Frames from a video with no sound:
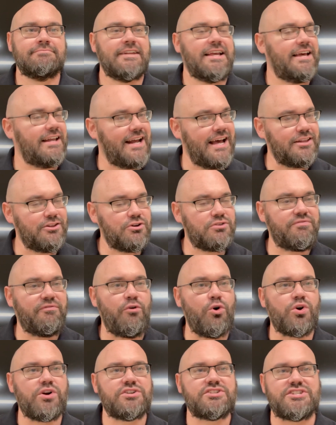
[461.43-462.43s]
And I look
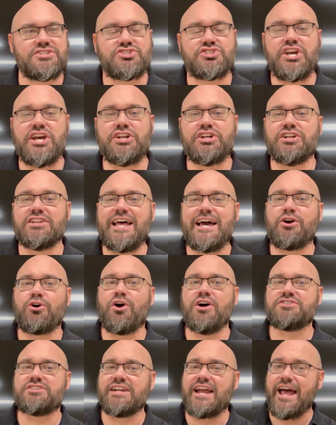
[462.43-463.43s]
forward to seeing you later
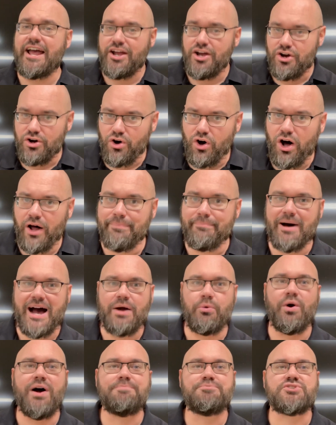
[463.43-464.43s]
on today on my
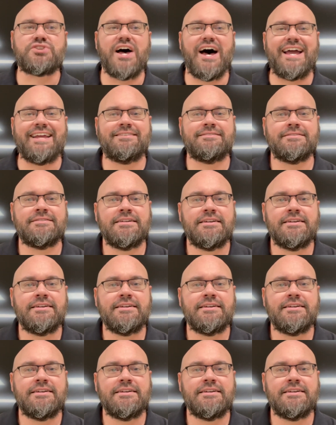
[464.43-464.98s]
website